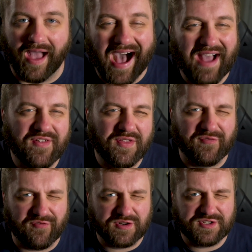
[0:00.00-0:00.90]
I found the
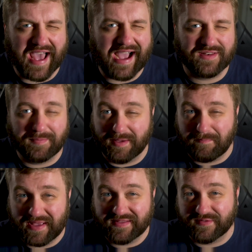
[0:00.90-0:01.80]
first act to be a
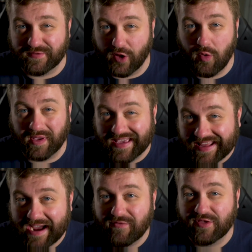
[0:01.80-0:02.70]
bit slow in
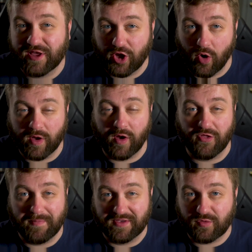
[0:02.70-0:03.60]
getting everything going on
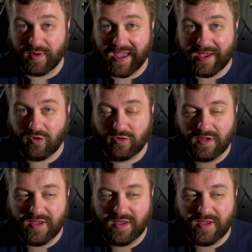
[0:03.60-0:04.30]
the mystery angle,